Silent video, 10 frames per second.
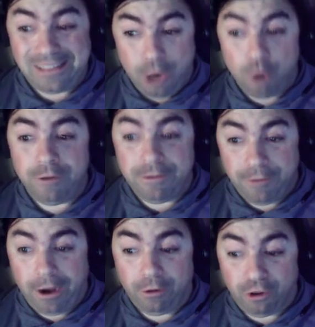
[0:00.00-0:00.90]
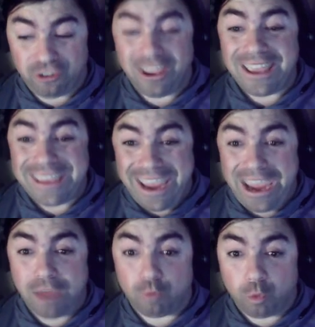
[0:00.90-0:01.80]
COVID virus
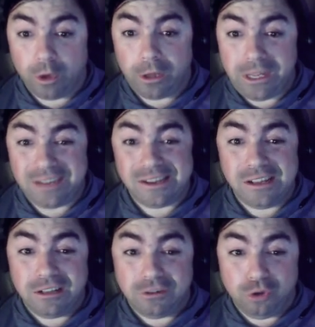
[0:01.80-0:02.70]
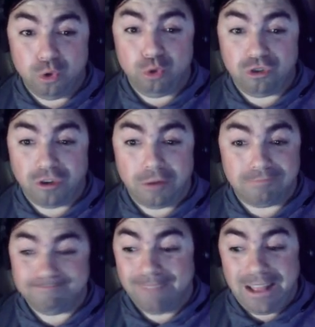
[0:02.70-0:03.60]
can really do
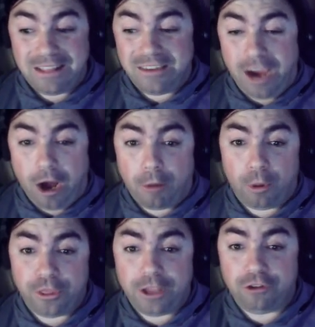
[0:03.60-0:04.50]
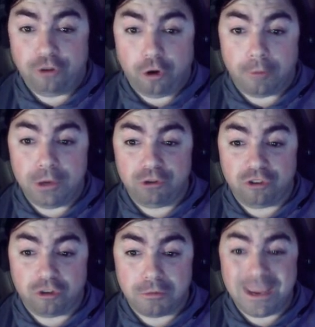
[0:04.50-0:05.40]
some terrible things to your immune
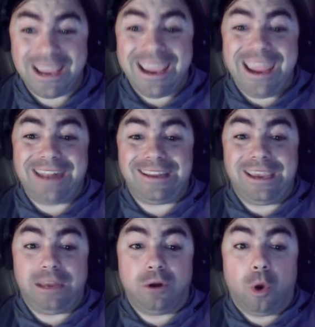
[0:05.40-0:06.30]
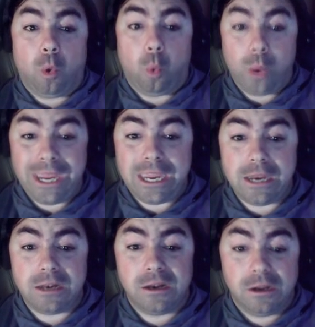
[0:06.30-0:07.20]
system. It can
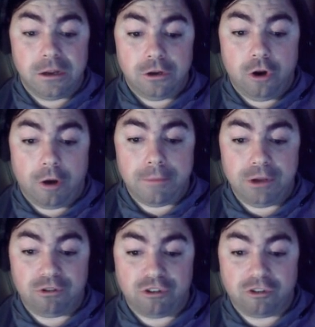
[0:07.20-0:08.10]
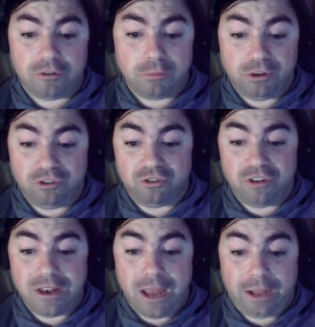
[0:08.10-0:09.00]
weaken your immune system, which is
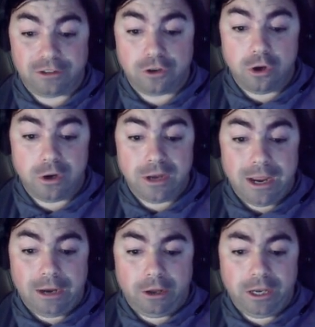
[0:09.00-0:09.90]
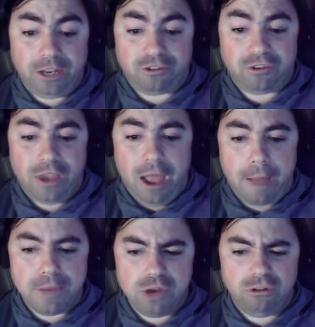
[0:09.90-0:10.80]
not good. Look at this.
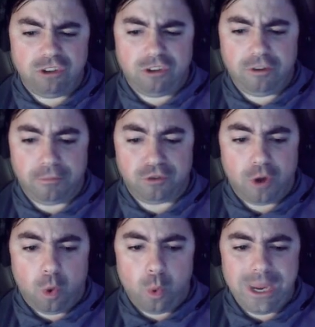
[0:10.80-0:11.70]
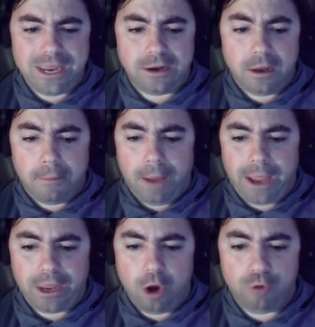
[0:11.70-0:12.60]
Immune systems weakened
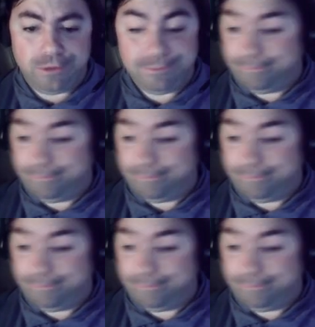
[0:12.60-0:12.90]
by COVID.